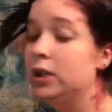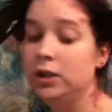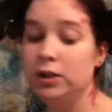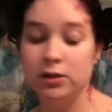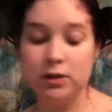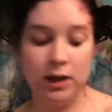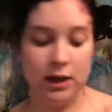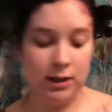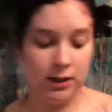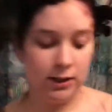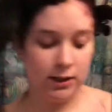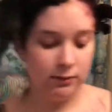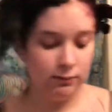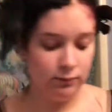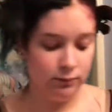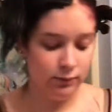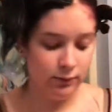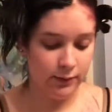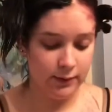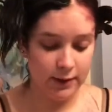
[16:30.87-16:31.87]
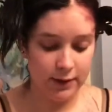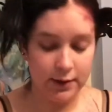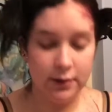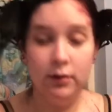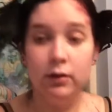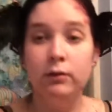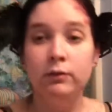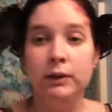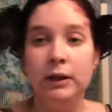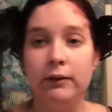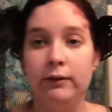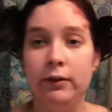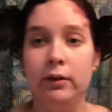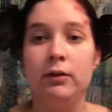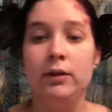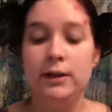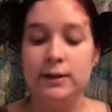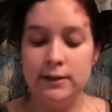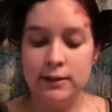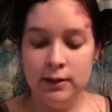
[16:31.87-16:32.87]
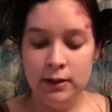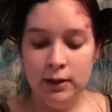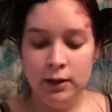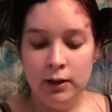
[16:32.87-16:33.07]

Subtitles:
You guys just told me if there was.